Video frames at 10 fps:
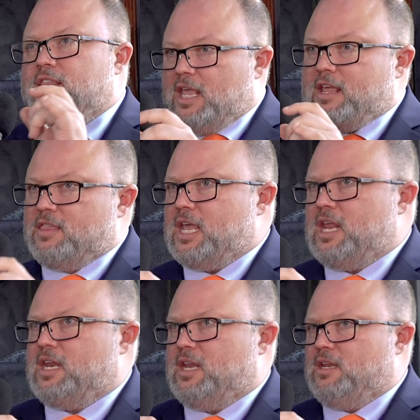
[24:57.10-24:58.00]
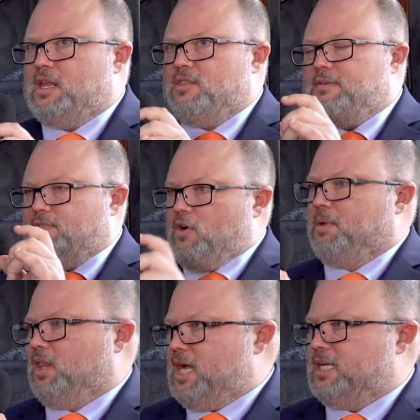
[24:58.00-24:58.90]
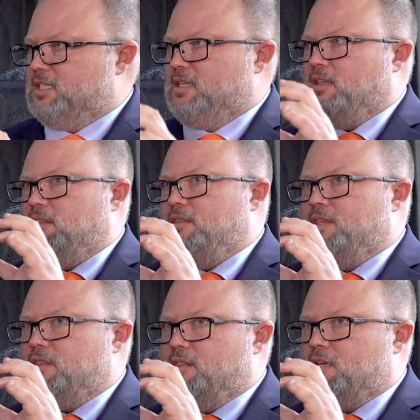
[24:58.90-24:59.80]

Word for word: and they and they and, and, and they verbalize the, the the